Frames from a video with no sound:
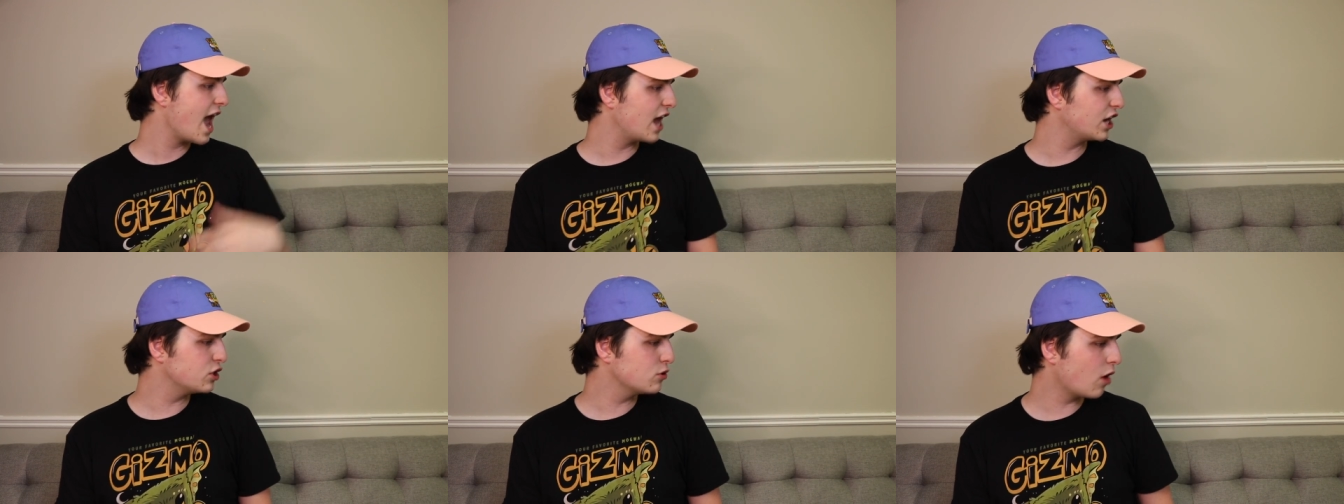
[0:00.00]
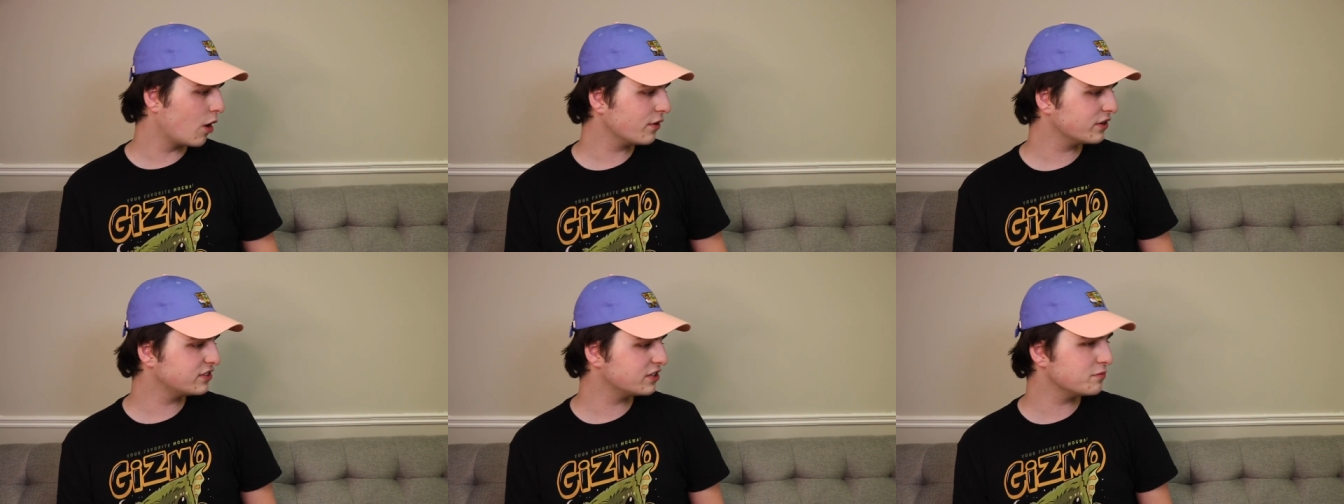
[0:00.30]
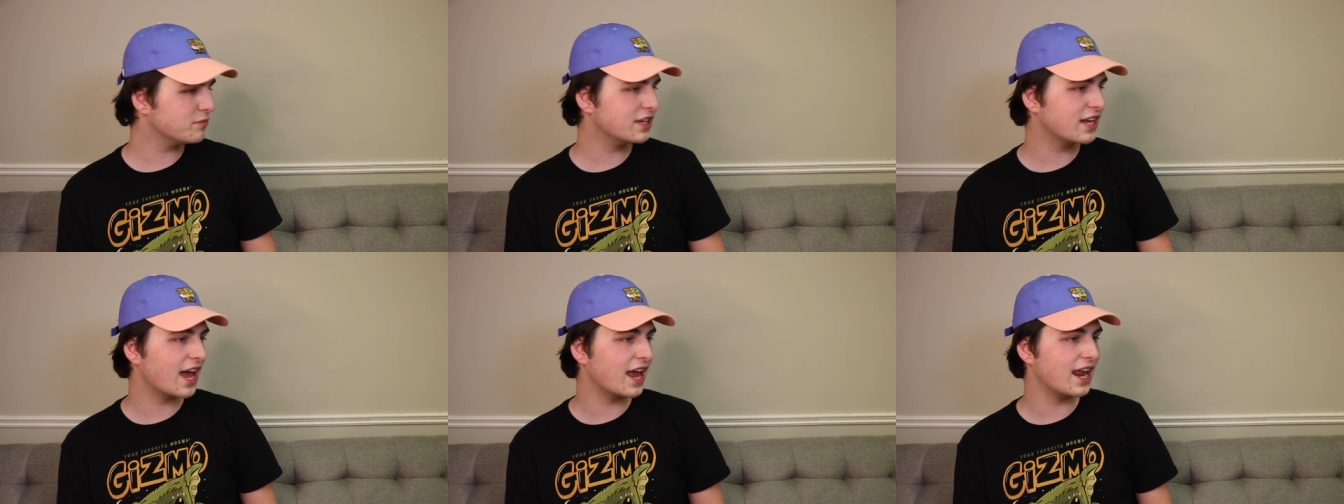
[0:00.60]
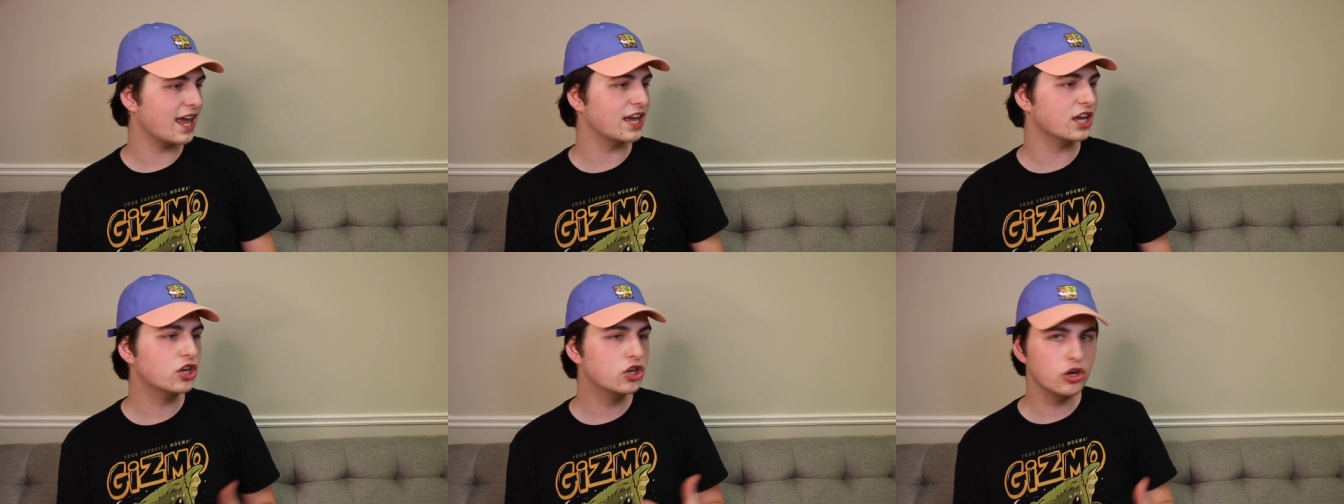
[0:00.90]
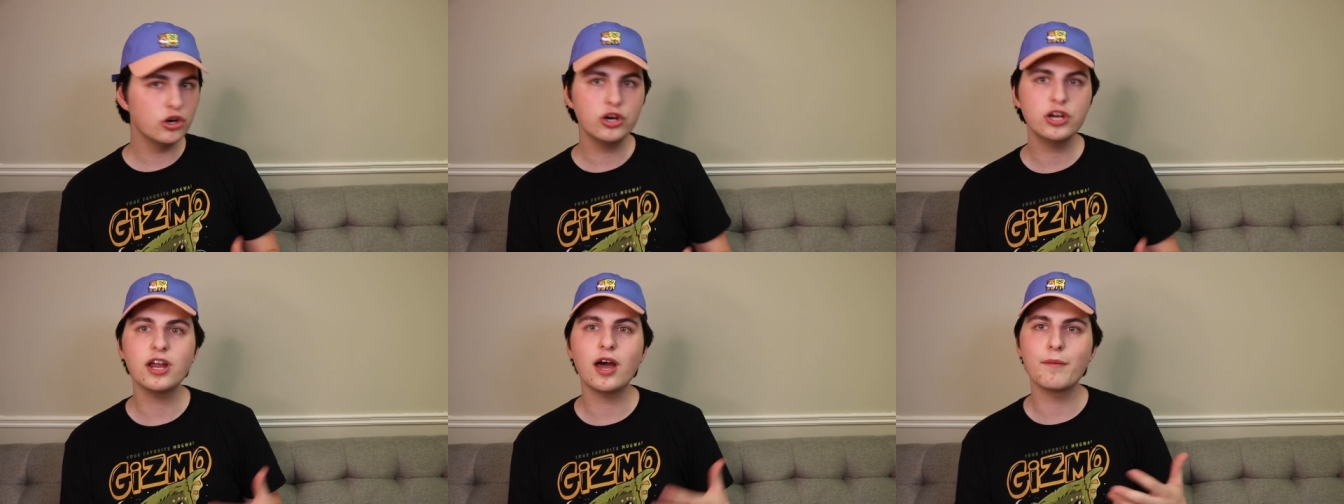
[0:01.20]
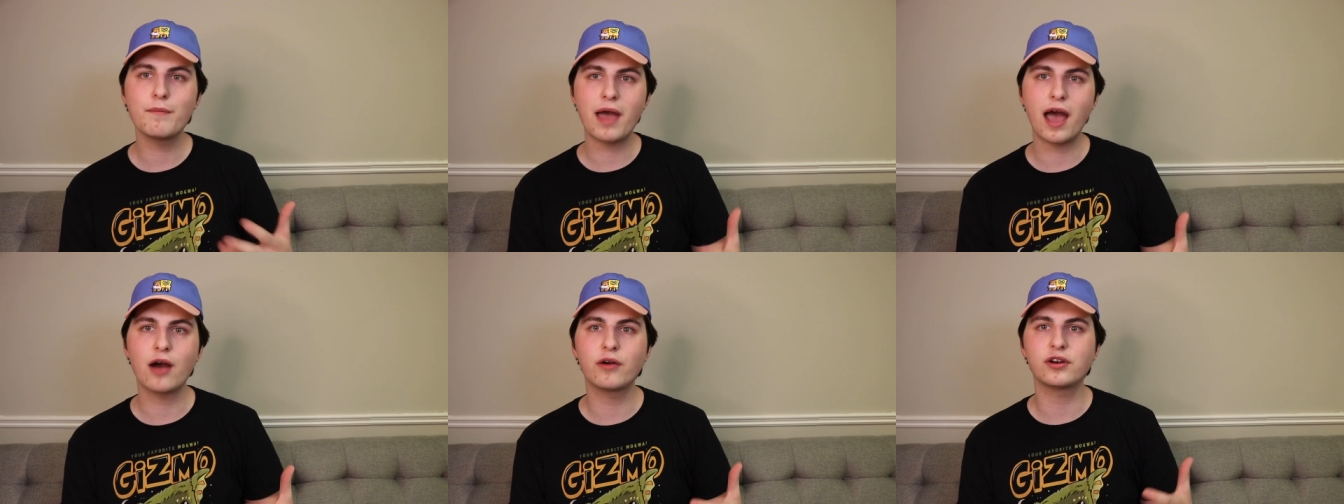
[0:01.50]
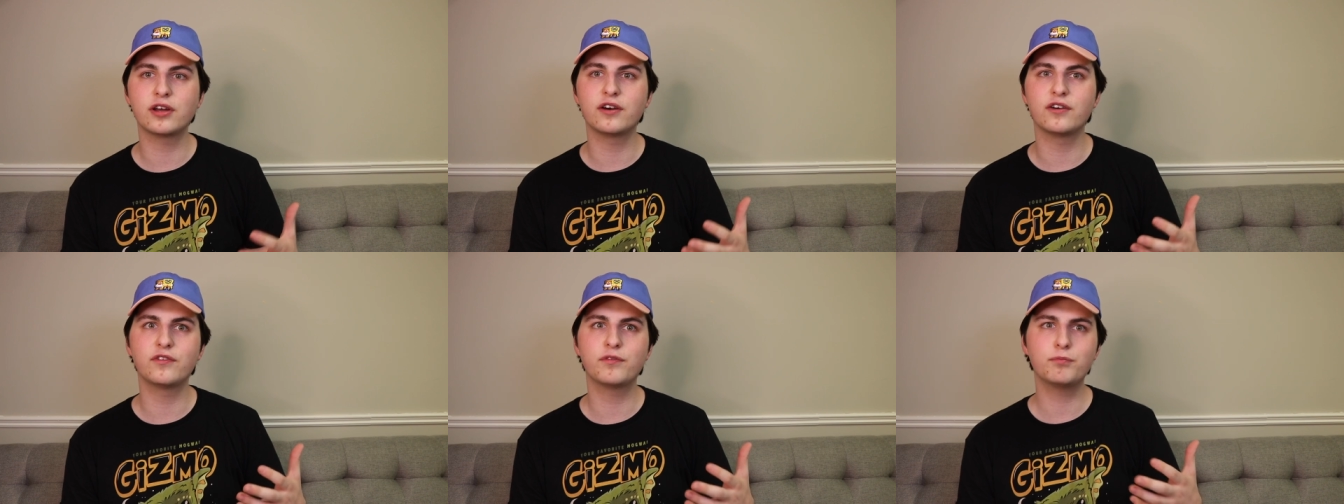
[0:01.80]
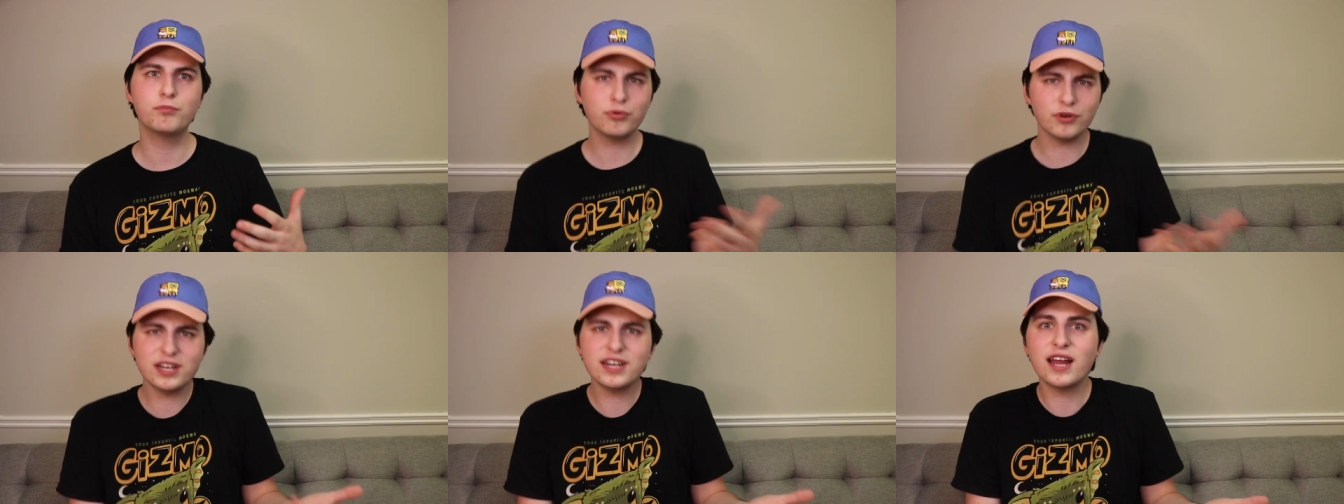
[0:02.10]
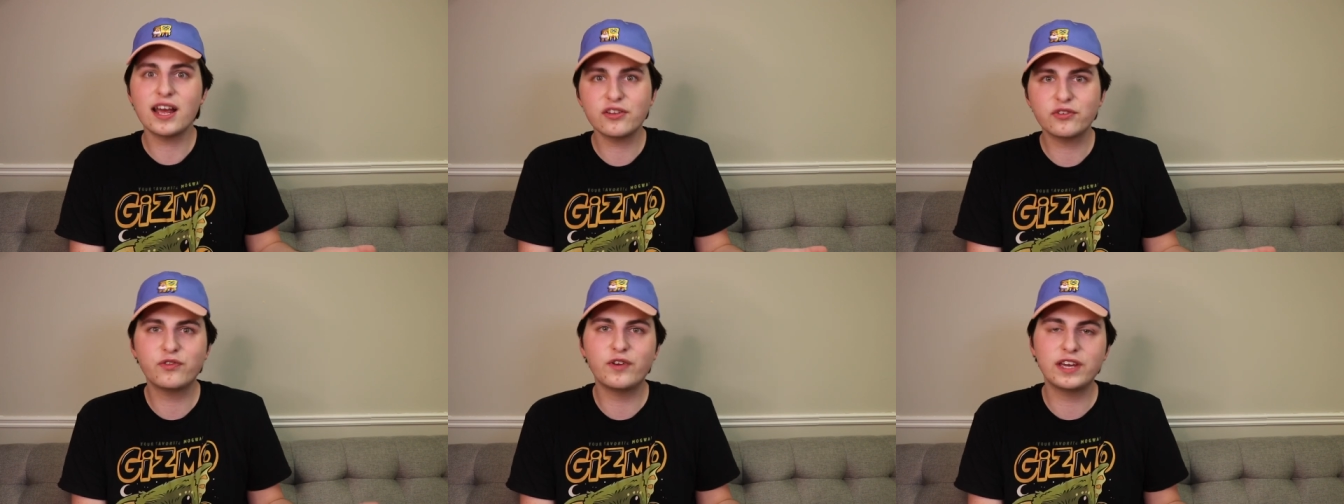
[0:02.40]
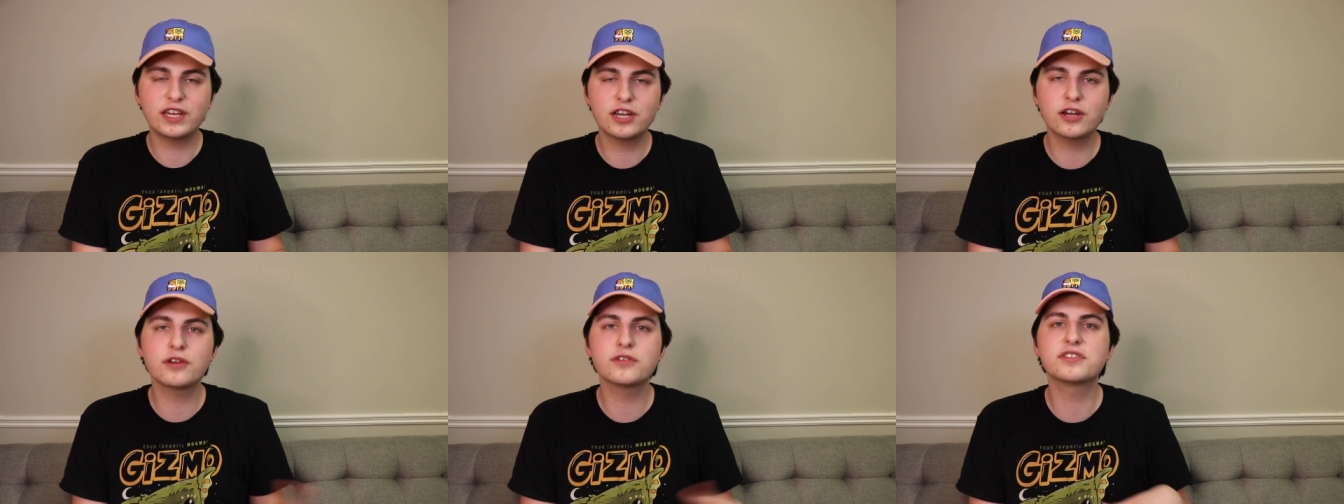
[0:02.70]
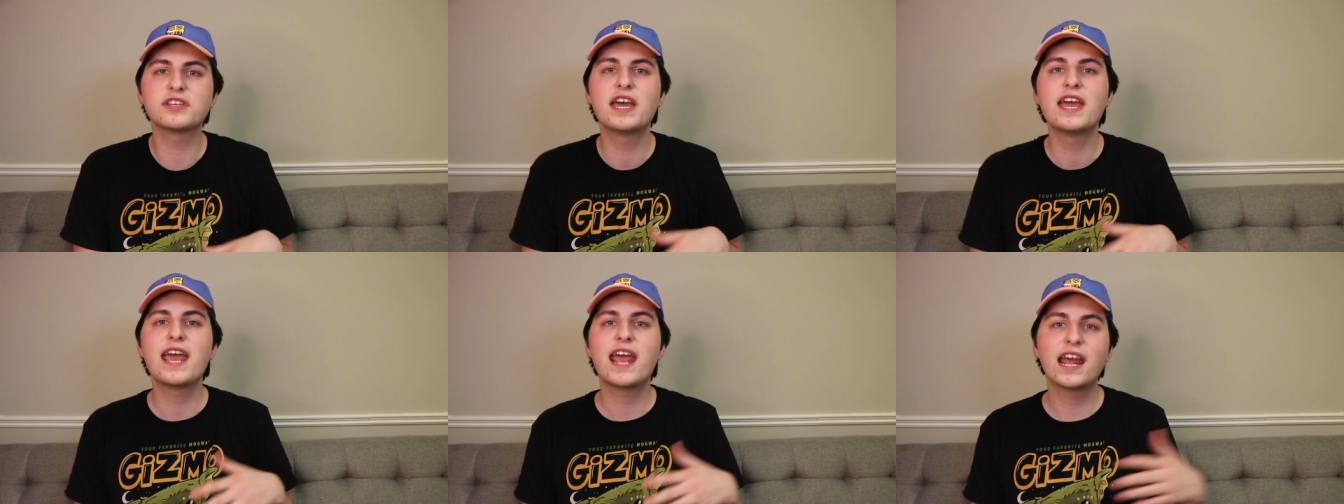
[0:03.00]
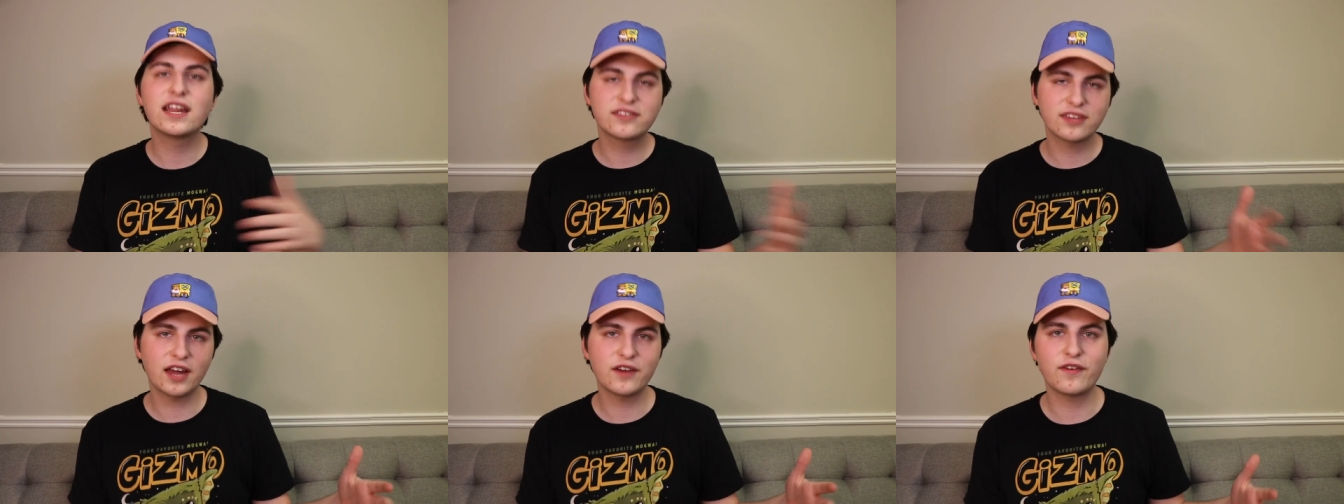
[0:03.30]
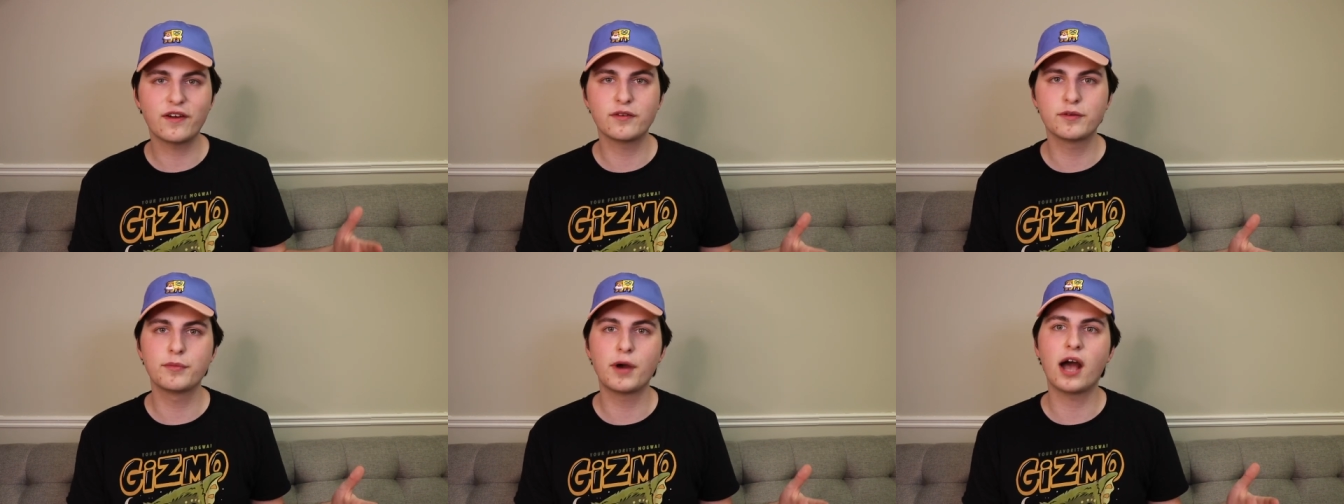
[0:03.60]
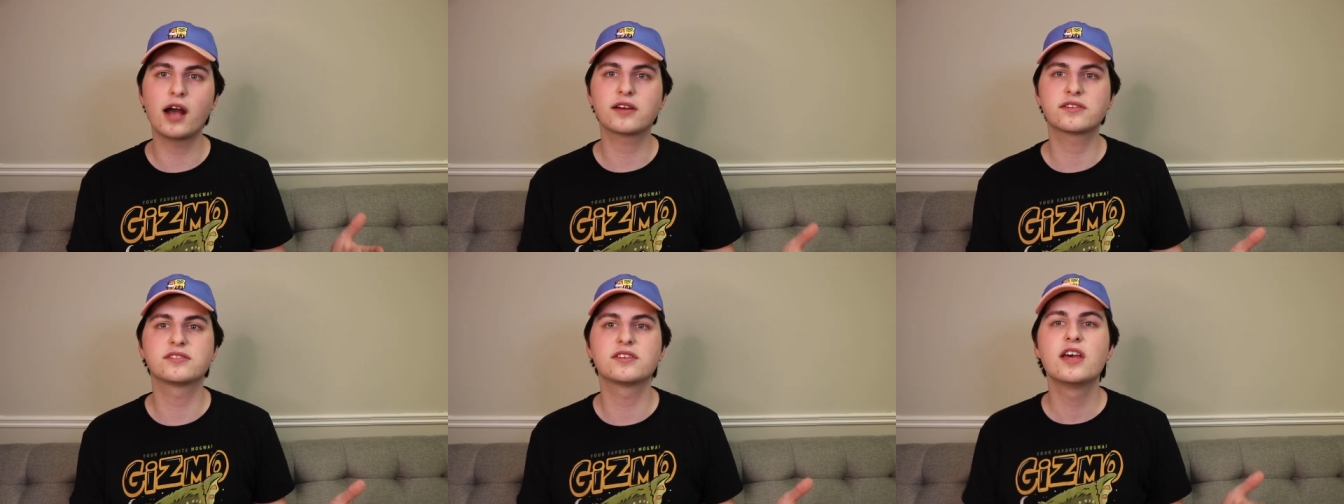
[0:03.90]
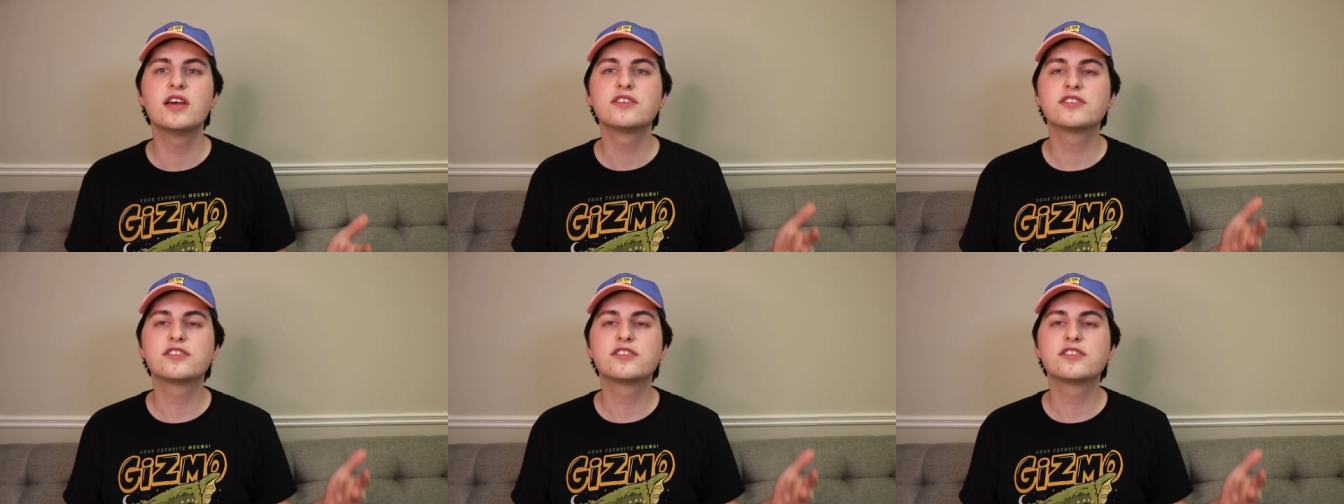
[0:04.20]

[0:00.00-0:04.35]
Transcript: and you always seem to get a good amount of pretty nice figures inside of every box.